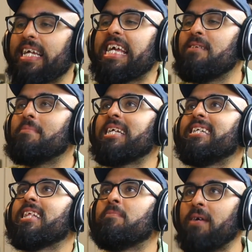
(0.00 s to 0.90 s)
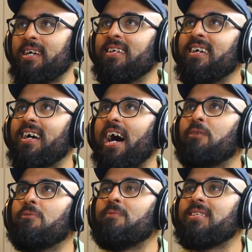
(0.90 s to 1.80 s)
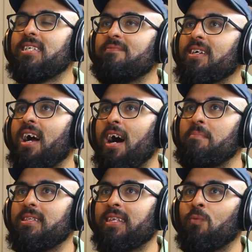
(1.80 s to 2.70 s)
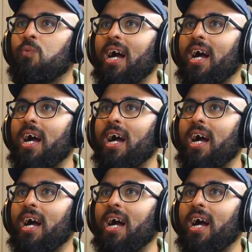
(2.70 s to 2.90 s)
Like, in my deathbed, I will receive a comment that,